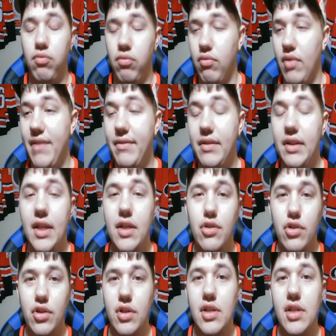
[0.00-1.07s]

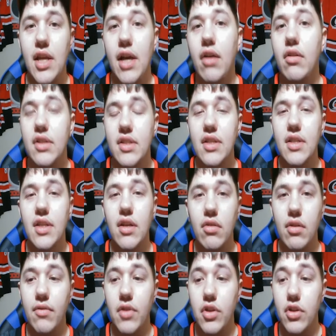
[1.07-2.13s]
revelation in Alex
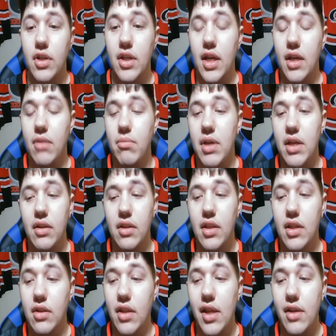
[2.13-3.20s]
Nedeljkovic, and again, make
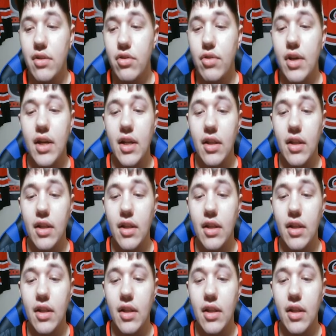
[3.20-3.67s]
that trade.